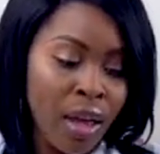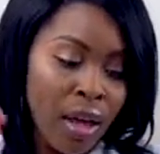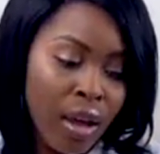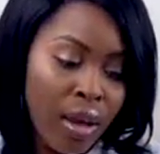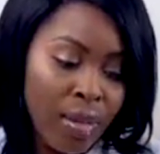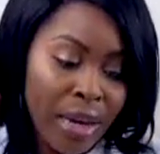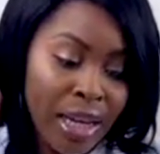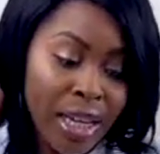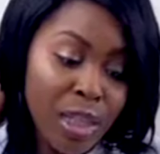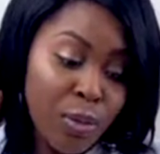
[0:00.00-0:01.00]
My
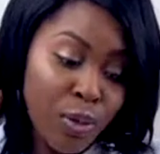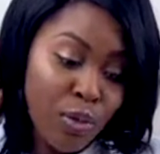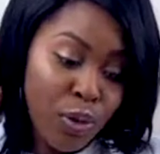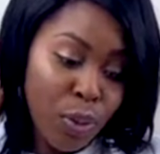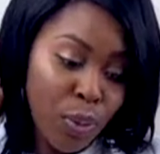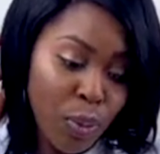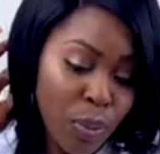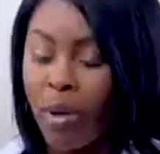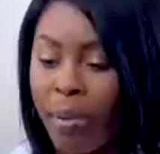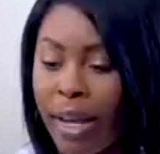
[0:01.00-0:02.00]
next
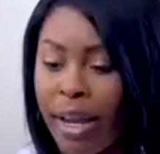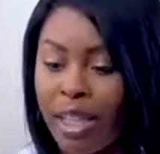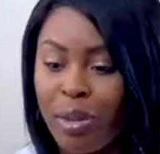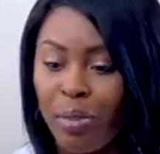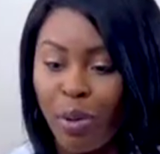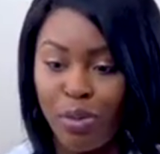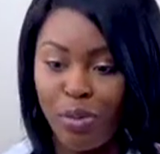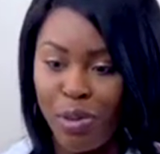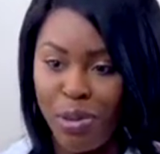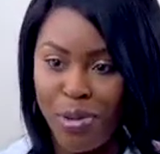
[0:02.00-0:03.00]
perfume,
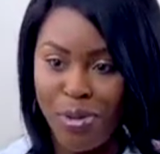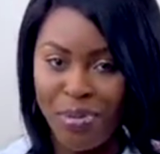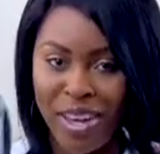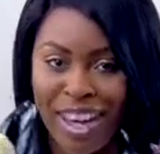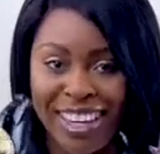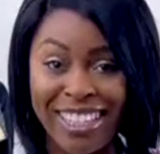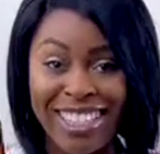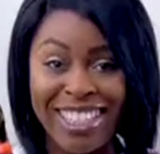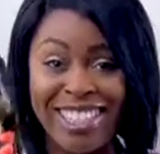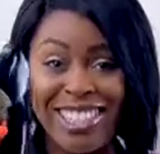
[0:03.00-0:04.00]

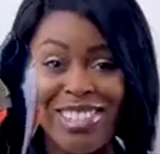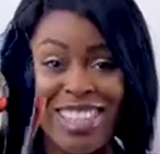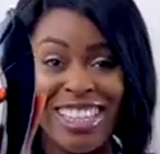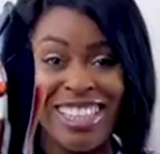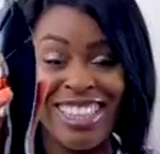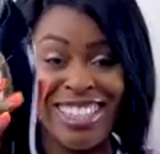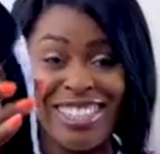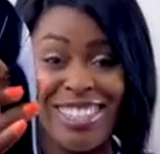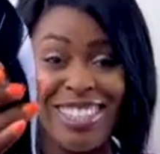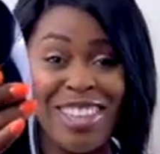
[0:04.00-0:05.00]
guys, look at this